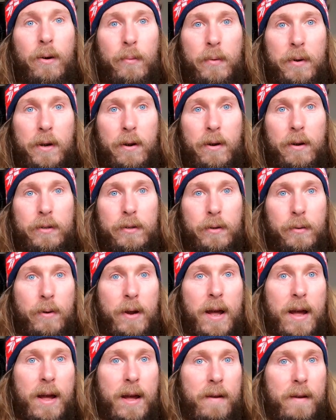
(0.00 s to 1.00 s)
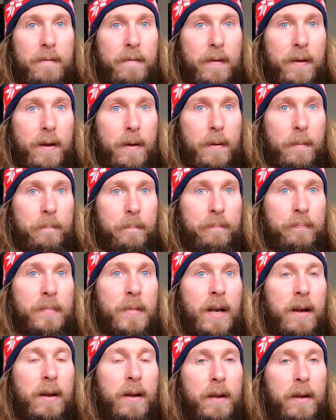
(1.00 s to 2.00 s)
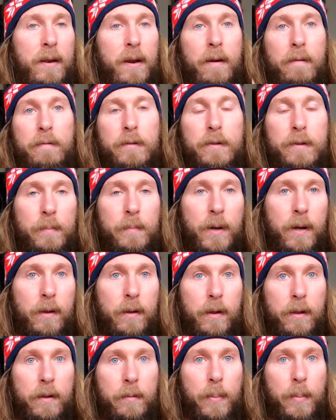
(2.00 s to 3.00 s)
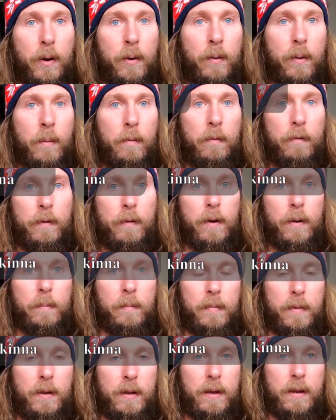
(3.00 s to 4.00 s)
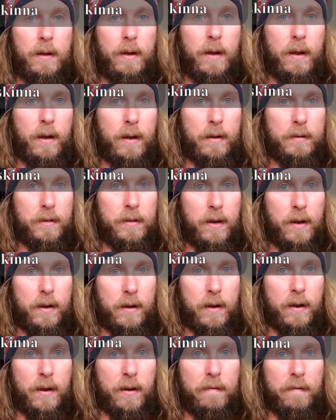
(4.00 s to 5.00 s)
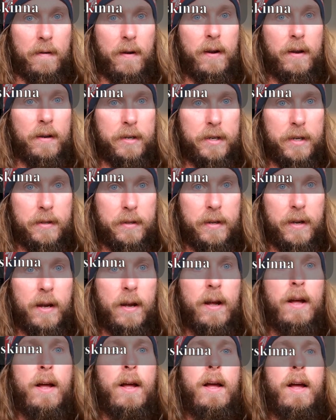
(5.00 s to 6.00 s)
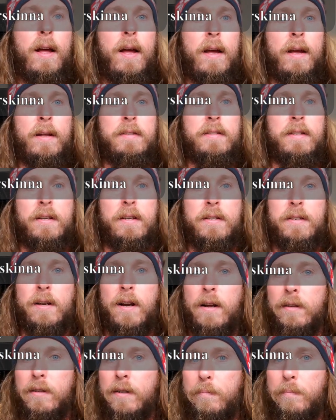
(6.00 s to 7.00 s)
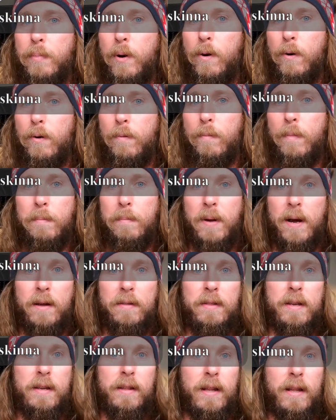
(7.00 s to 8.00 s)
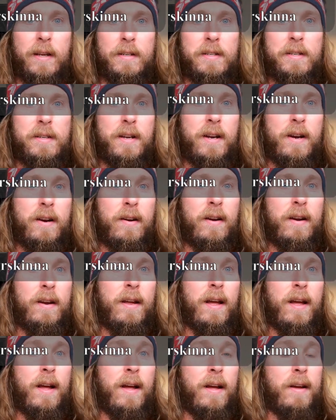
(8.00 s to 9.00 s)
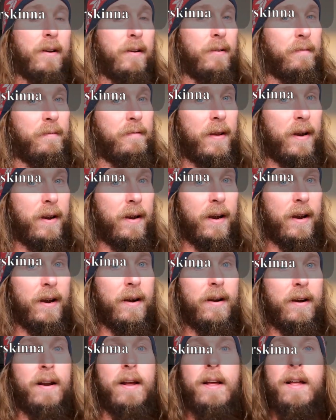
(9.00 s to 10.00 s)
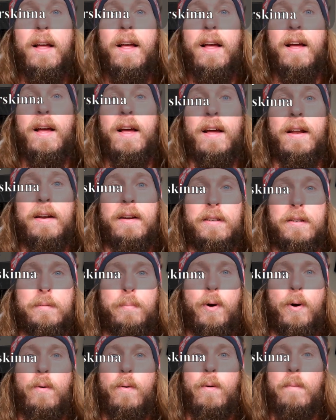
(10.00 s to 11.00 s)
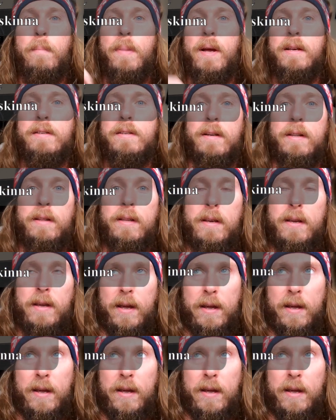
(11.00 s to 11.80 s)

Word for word: We also have um, the poem from the uh, saga Fagrskinna. It's a skaldic poem about the legendary Harald Fairhair, and it's a poem basically,